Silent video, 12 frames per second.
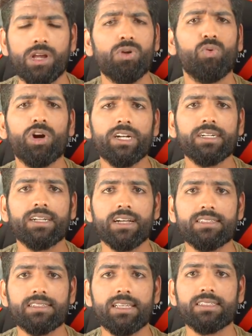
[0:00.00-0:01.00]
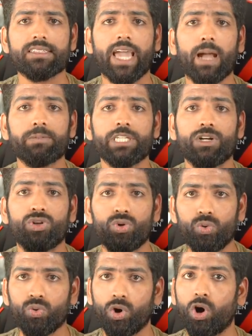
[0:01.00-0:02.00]
What it does is capture
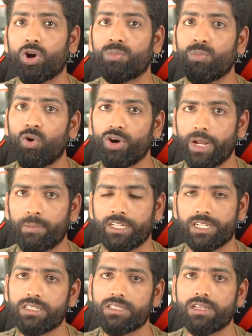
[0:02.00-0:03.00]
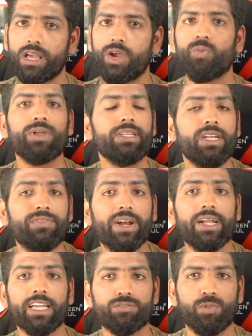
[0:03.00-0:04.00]
two or more images with
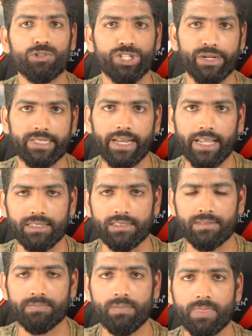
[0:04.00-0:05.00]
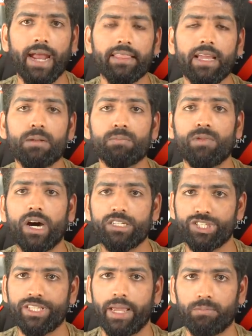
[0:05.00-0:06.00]
different exposure settings and then
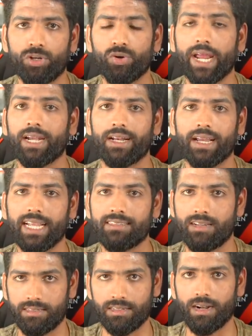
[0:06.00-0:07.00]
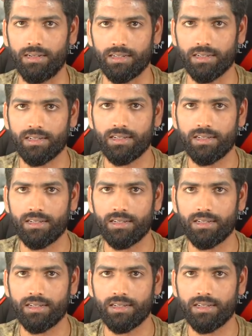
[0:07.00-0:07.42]
merge them to get a nice result.